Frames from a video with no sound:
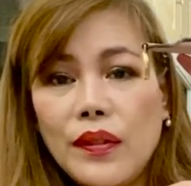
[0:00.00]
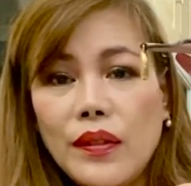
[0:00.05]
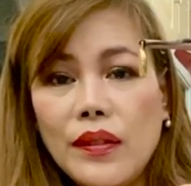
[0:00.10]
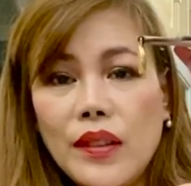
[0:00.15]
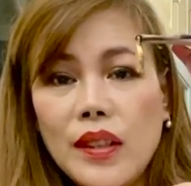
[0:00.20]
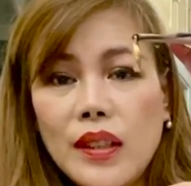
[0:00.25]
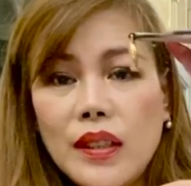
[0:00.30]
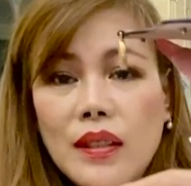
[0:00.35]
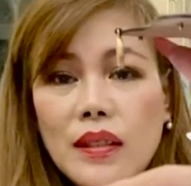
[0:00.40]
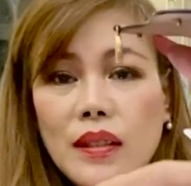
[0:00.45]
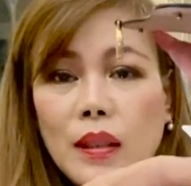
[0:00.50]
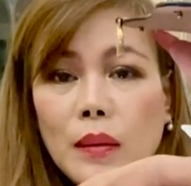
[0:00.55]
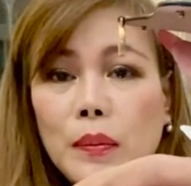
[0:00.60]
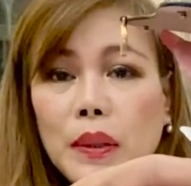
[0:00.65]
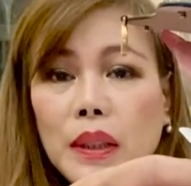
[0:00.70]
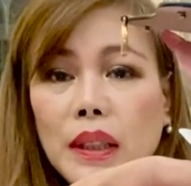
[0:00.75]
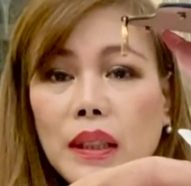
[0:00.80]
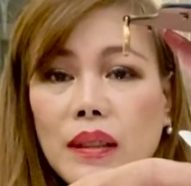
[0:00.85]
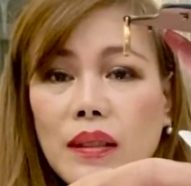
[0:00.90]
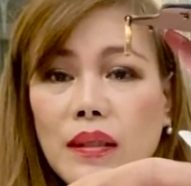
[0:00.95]
this is the
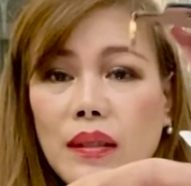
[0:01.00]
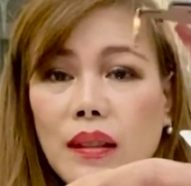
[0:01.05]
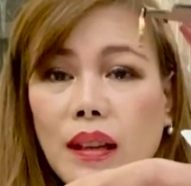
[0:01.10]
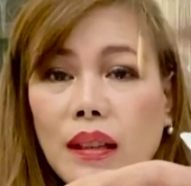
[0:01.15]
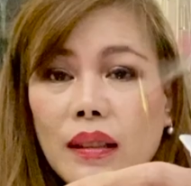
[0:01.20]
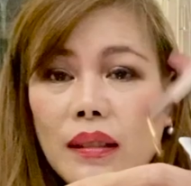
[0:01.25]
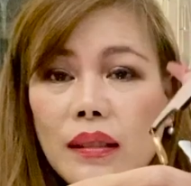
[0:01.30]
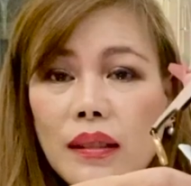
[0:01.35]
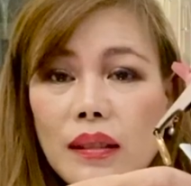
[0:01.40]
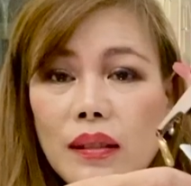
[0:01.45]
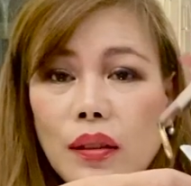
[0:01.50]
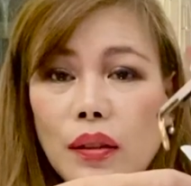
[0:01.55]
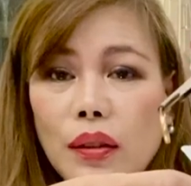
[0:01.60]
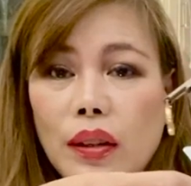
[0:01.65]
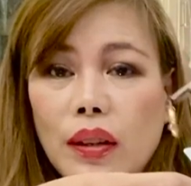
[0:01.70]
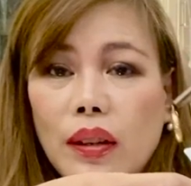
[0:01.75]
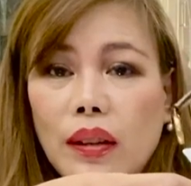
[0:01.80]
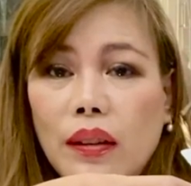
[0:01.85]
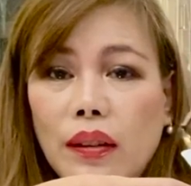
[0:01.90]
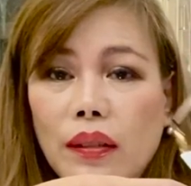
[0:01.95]
bill slots,
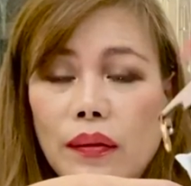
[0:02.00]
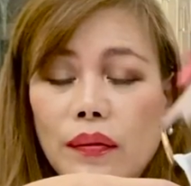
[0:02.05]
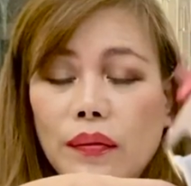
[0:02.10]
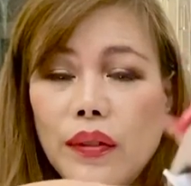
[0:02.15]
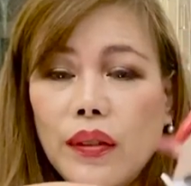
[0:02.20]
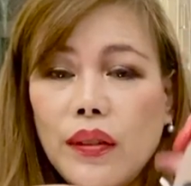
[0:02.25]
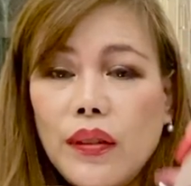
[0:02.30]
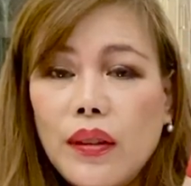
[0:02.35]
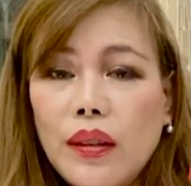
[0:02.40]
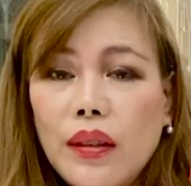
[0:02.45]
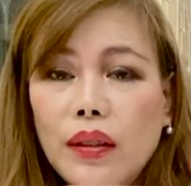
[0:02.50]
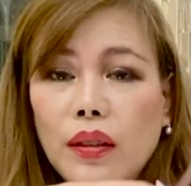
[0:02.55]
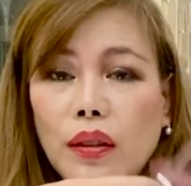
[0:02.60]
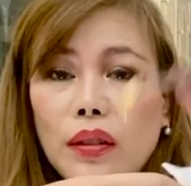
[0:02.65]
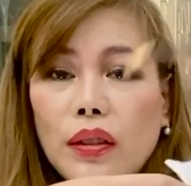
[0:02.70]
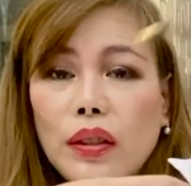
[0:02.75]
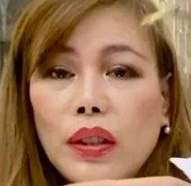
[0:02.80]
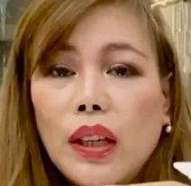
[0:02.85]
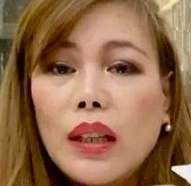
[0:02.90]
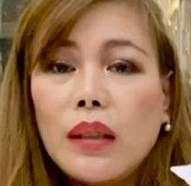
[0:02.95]
or you
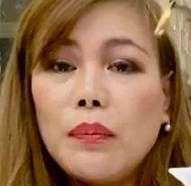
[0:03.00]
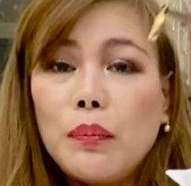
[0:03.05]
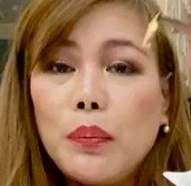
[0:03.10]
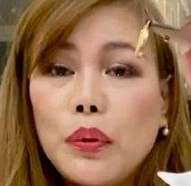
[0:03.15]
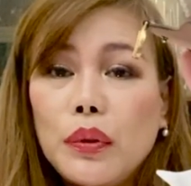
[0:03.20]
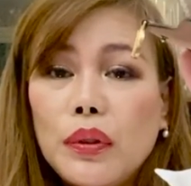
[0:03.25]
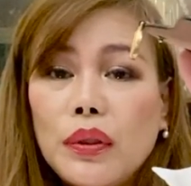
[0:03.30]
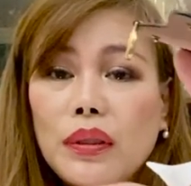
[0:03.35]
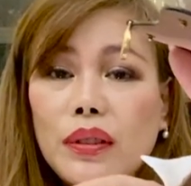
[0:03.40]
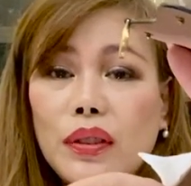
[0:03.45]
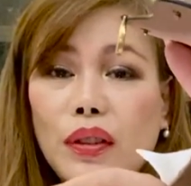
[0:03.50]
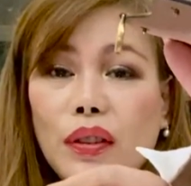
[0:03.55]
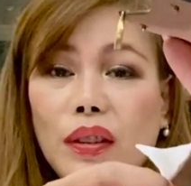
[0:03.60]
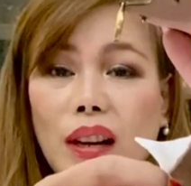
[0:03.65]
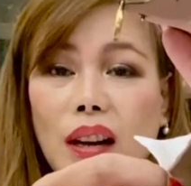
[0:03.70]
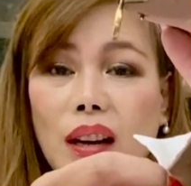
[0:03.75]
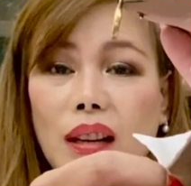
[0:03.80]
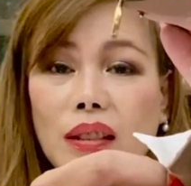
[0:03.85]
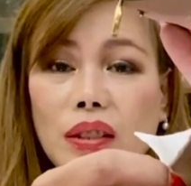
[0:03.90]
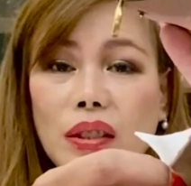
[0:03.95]
know, you can put your
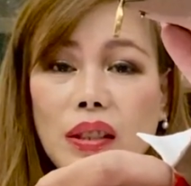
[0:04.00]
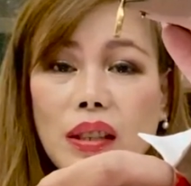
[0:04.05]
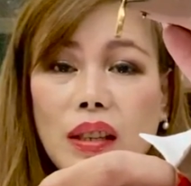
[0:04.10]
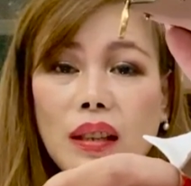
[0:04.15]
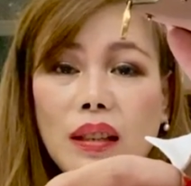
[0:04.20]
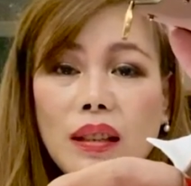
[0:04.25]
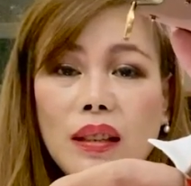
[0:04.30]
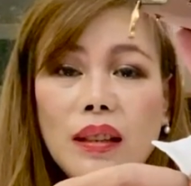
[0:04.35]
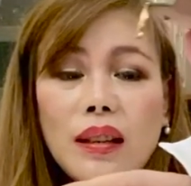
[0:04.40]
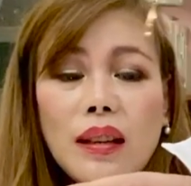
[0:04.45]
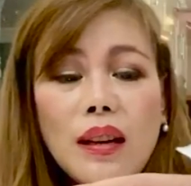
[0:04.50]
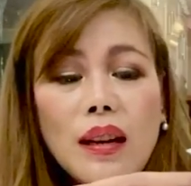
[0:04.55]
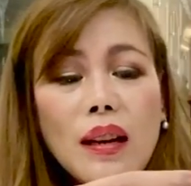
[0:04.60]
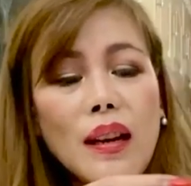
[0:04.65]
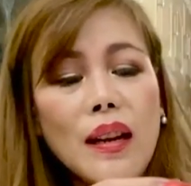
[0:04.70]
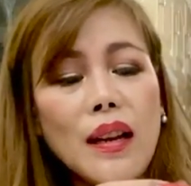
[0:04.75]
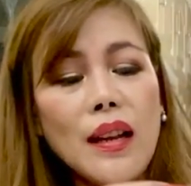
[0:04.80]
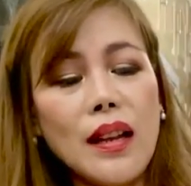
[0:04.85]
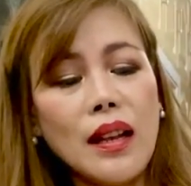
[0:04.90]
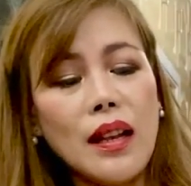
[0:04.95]
cash here.
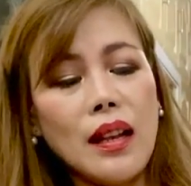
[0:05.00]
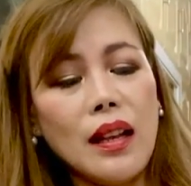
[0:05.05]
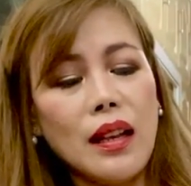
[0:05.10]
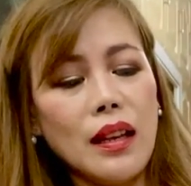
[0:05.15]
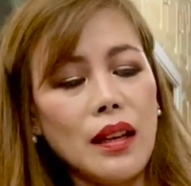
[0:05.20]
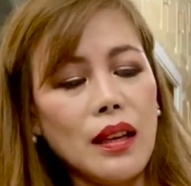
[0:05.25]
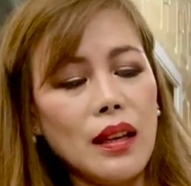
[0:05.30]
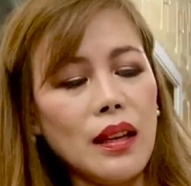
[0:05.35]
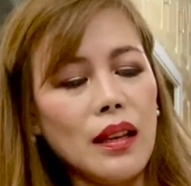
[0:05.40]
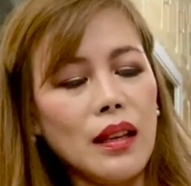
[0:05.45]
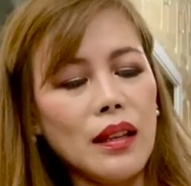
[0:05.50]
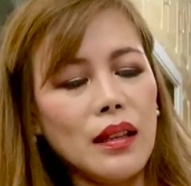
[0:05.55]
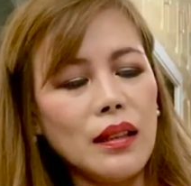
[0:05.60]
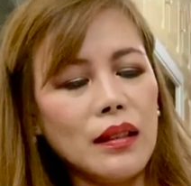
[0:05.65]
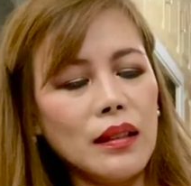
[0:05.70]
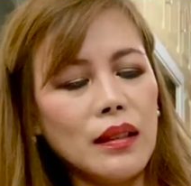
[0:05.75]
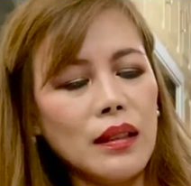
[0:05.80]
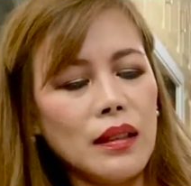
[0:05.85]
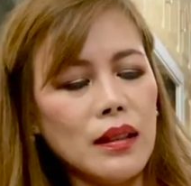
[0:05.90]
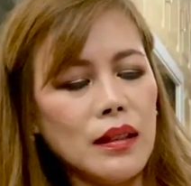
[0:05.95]

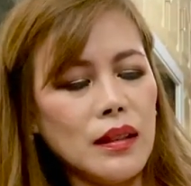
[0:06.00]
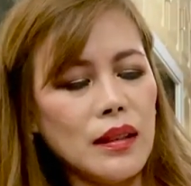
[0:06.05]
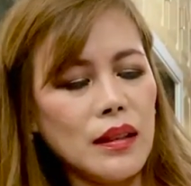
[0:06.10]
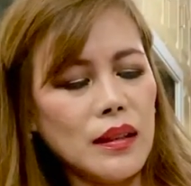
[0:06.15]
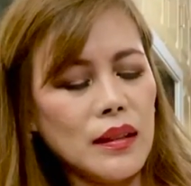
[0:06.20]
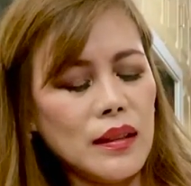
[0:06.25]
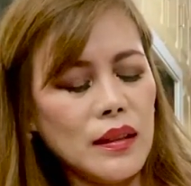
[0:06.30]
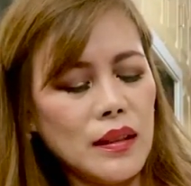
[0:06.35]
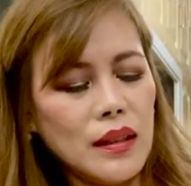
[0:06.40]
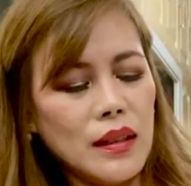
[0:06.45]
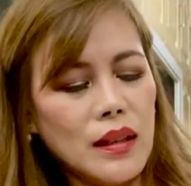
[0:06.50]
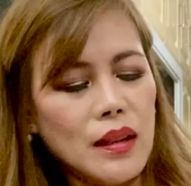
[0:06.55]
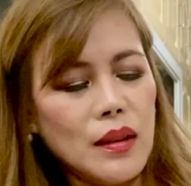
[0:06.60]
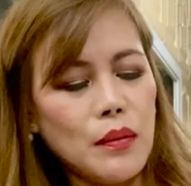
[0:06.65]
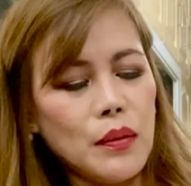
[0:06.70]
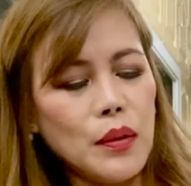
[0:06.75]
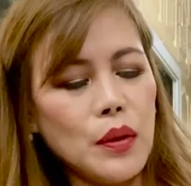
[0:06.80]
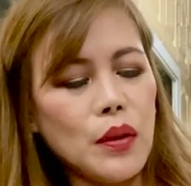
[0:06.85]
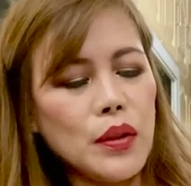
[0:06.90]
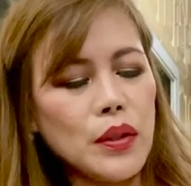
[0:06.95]
And
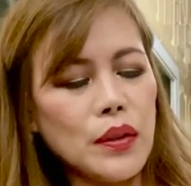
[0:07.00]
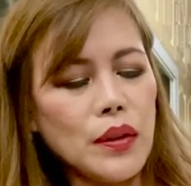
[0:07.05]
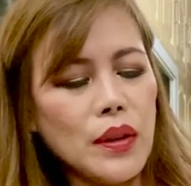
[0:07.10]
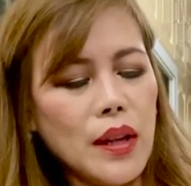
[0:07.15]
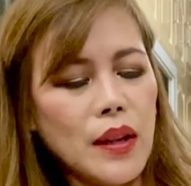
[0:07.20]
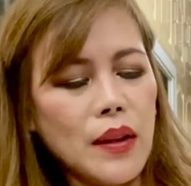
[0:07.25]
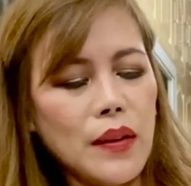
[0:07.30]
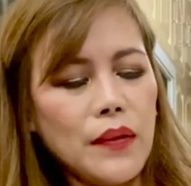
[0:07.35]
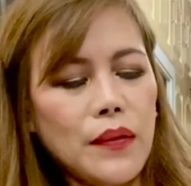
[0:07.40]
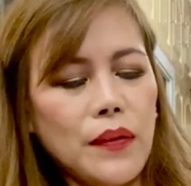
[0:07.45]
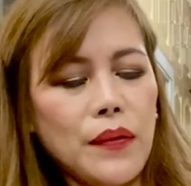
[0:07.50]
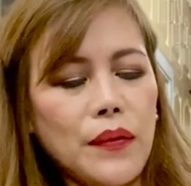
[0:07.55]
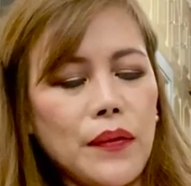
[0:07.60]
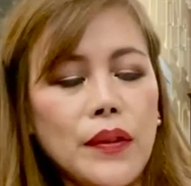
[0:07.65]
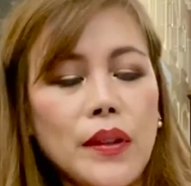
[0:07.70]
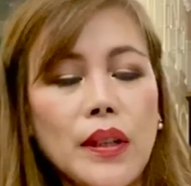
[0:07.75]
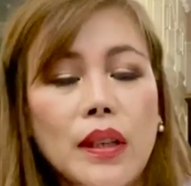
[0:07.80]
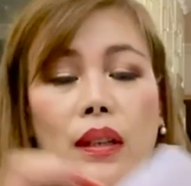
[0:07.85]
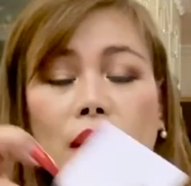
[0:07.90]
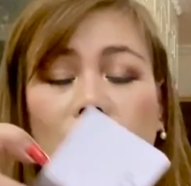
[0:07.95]
you also have
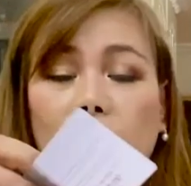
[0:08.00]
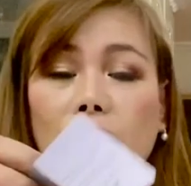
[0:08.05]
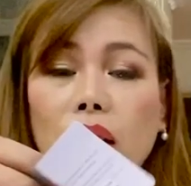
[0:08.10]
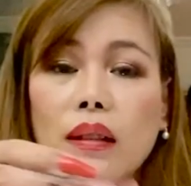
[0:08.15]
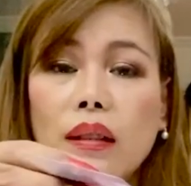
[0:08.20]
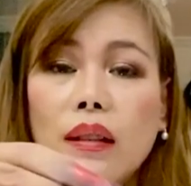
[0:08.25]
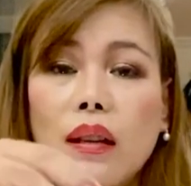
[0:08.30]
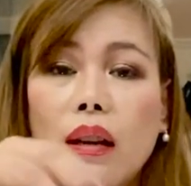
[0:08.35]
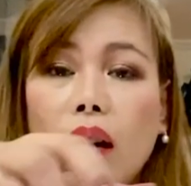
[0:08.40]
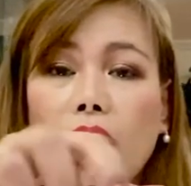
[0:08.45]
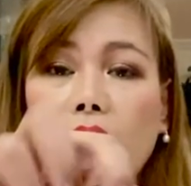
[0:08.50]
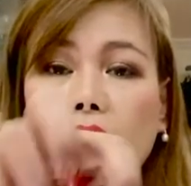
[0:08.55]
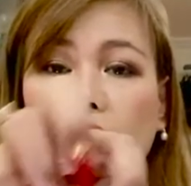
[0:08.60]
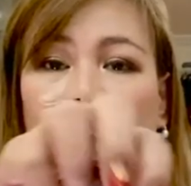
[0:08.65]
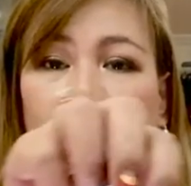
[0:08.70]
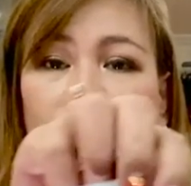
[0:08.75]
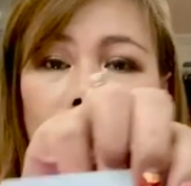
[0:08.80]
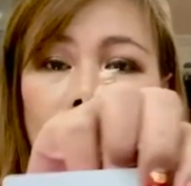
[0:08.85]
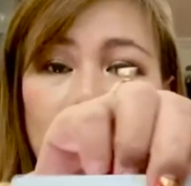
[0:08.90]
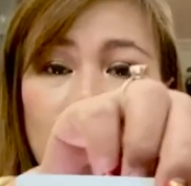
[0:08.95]
the
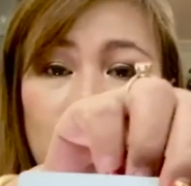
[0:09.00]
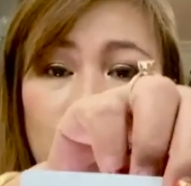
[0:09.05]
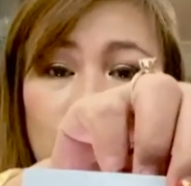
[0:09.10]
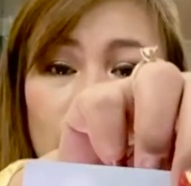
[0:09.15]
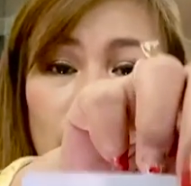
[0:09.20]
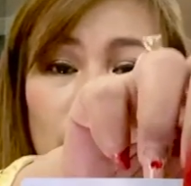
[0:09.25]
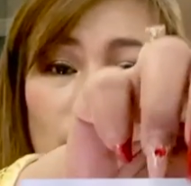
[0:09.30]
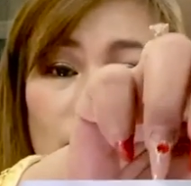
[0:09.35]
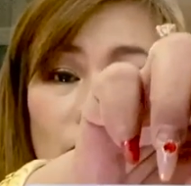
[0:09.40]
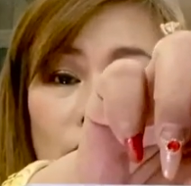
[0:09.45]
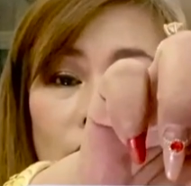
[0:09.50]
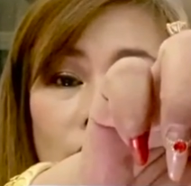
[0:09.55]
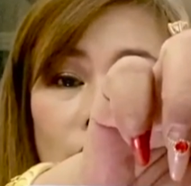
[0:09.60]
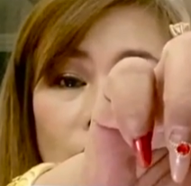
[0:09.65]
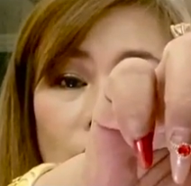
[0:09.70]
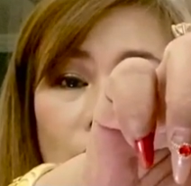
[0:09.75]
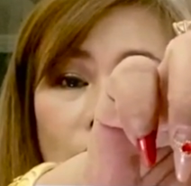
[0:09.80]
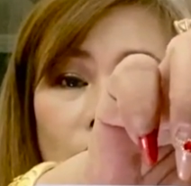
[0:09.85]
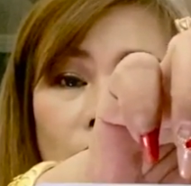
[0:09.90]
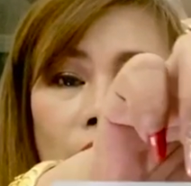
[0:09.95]
card, authenticity
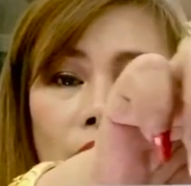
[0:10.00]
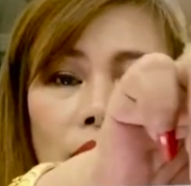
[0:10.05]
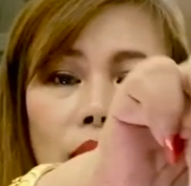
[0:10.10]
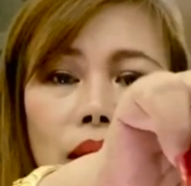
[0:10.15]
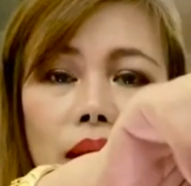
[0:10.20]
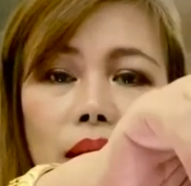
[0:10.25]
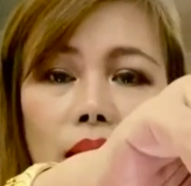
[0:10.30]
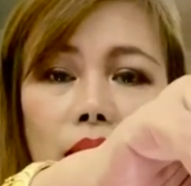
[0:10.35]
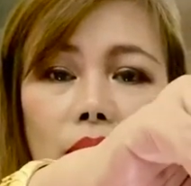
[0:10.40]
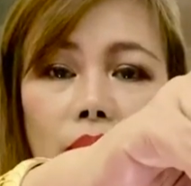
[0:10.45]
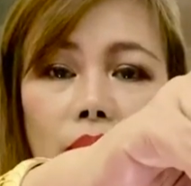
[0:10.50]
card